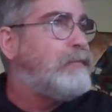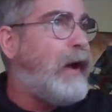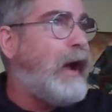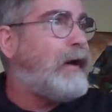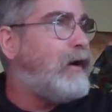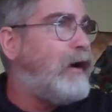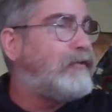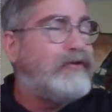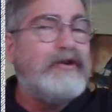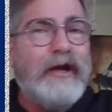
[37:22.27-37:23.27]
back uh,
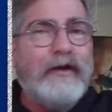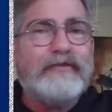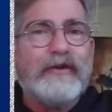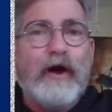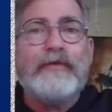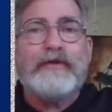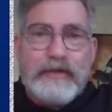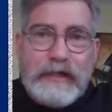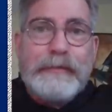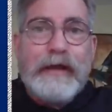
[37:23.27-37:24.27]
two years ago that you
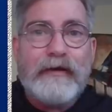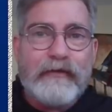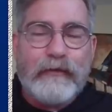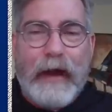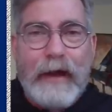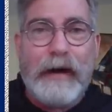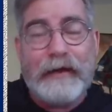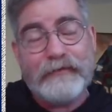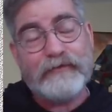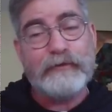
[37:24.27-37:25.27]
need to be under the
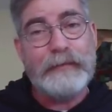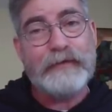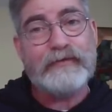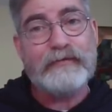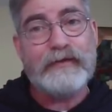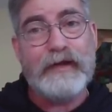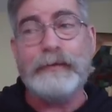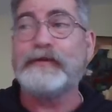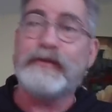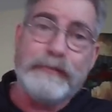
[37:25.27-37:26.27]
rabbis and submissive to
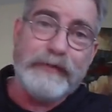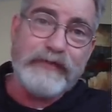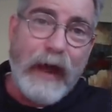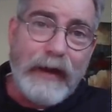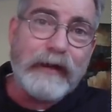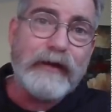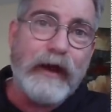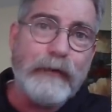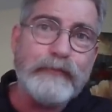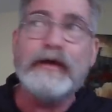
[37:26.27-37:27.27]
them until the Messiah
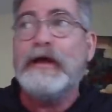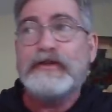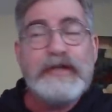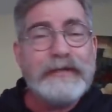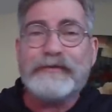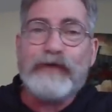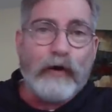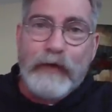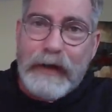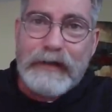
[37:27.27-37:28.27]
comes. Jesus
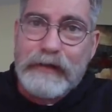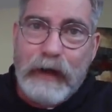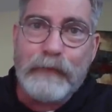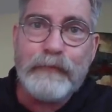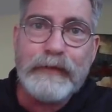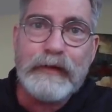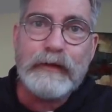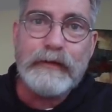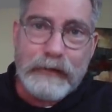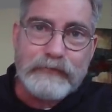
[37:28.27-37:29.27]
already come,
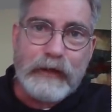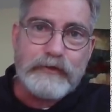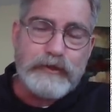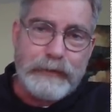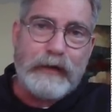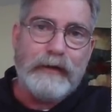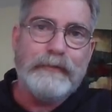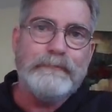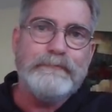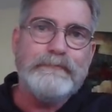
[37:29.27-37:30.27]
Yitzhak Shapira.
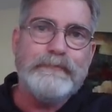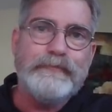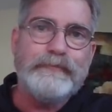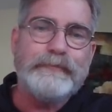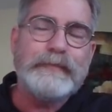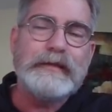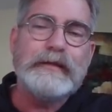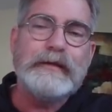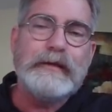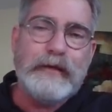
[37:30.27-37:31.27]

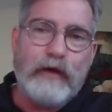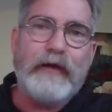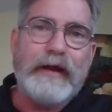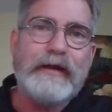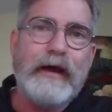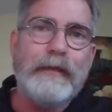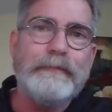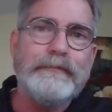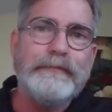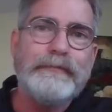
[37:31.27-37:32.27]
He already come.
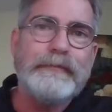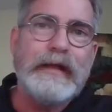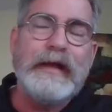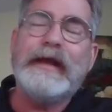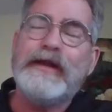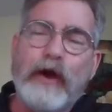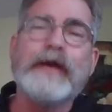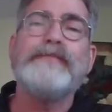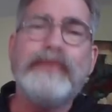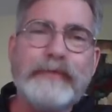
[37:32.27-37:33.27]
And he
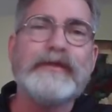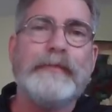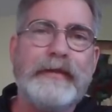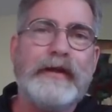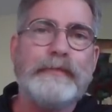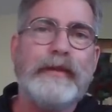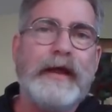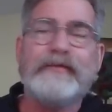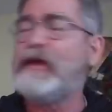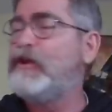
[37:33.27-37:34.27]
already put them in their
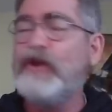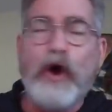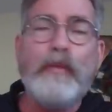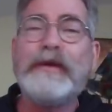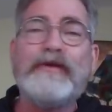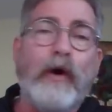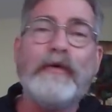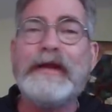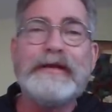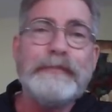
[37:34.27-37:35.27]
place. And no, we don't
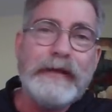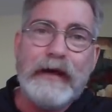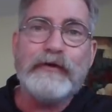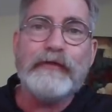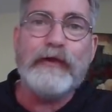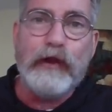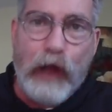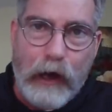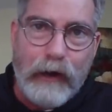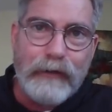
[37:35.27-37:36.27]
need to be under the
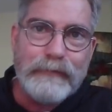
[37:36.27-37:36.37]
law.